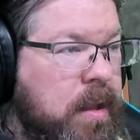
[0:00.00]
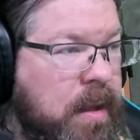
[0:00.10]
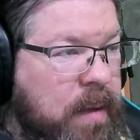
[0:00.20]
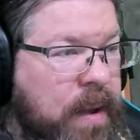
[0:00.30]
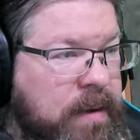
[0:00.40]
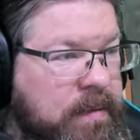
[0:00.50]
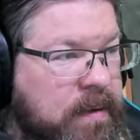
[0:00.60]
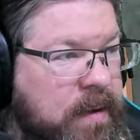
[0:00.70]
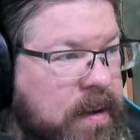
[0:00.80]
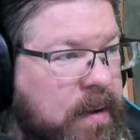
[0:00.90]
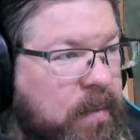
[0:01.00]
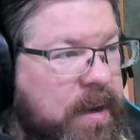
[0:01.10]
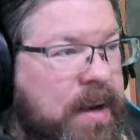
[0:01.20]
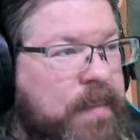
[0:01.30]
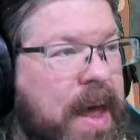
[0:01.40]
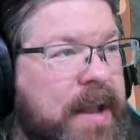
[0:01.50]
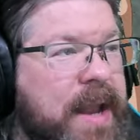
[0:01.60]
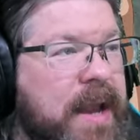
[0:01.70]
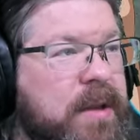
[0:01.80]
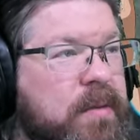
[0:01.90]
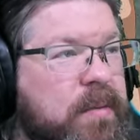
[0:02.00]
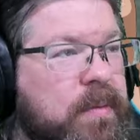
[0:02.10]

Come on. We need Bell, not you.